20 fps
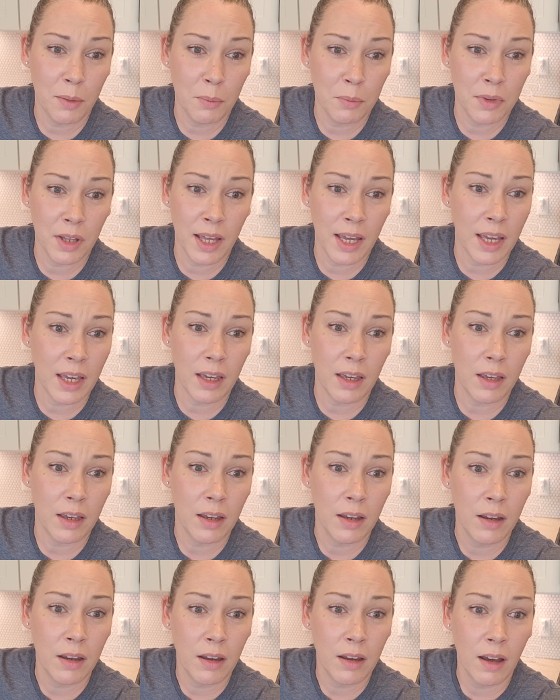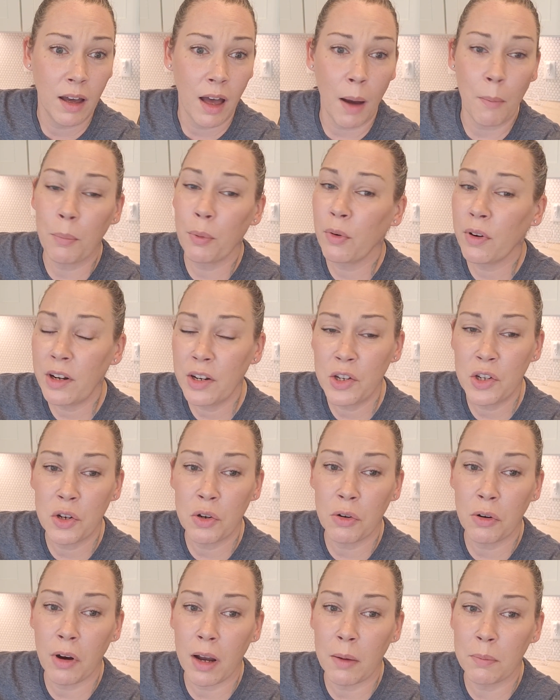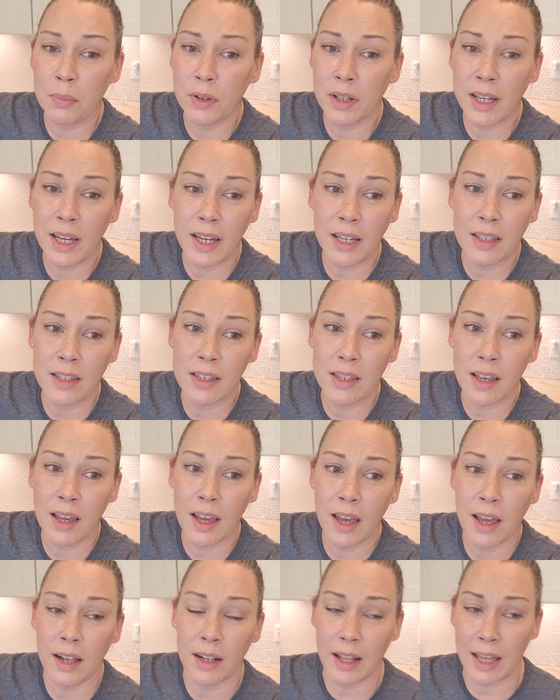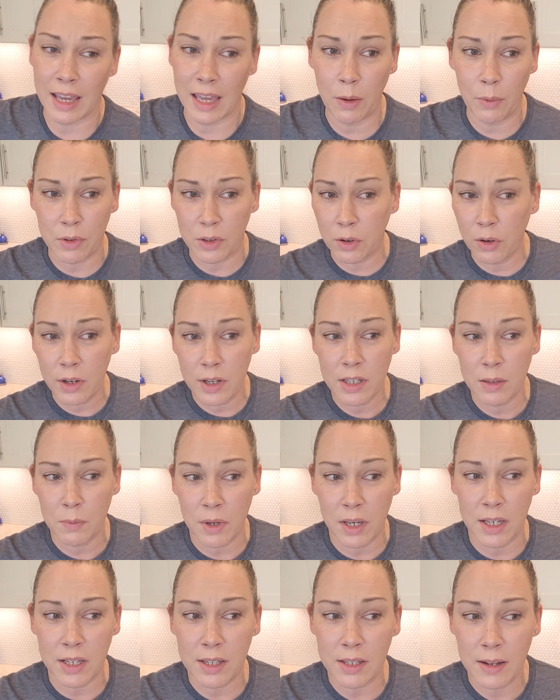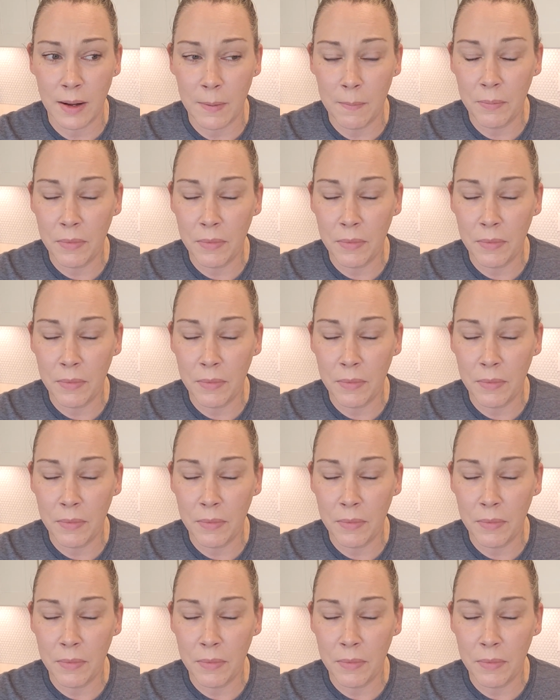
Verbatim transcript: I'm like, I'm pretty sure I blinked, it, eh, like it was Christmas,